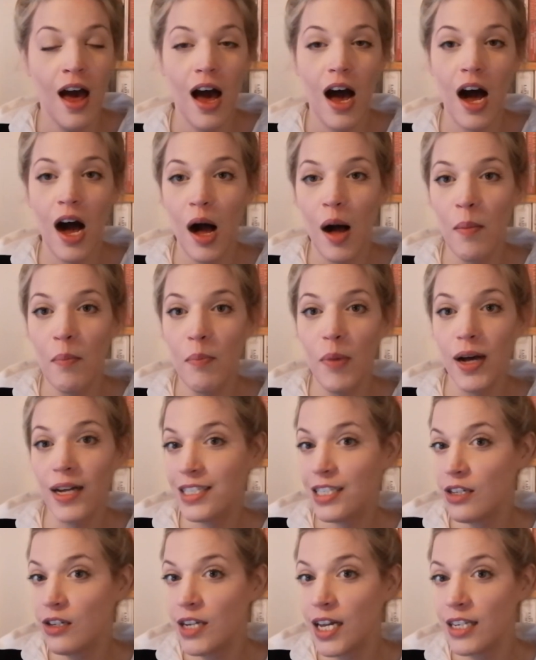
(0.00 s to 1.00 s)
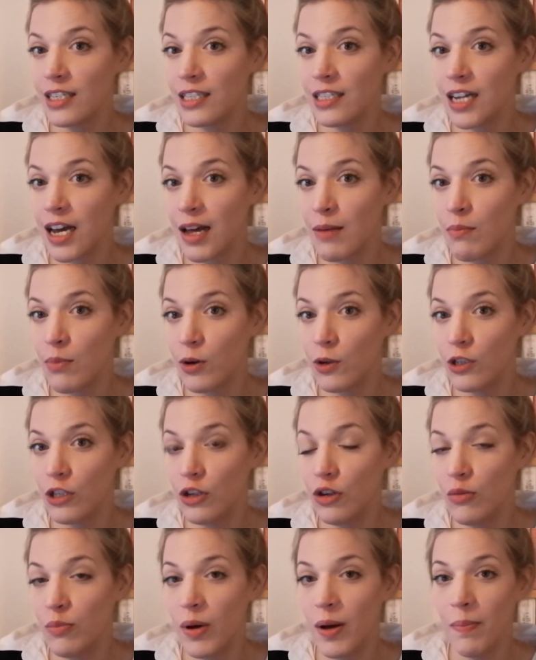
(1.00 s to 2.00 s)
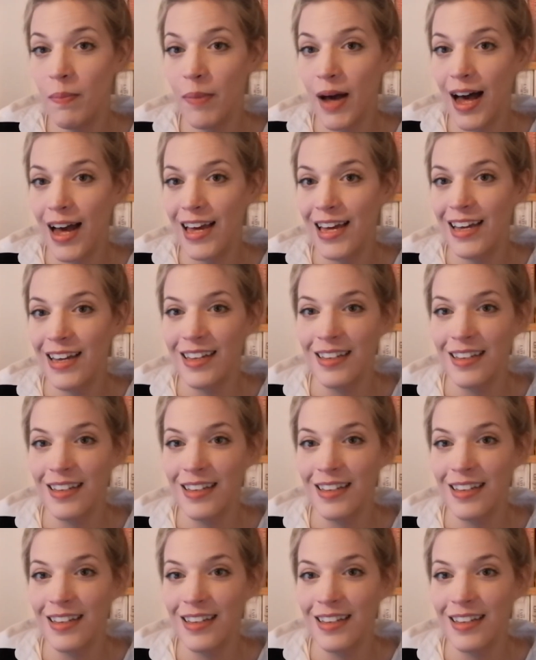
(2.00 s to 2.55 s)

Um, but until next time, BookTube, bye.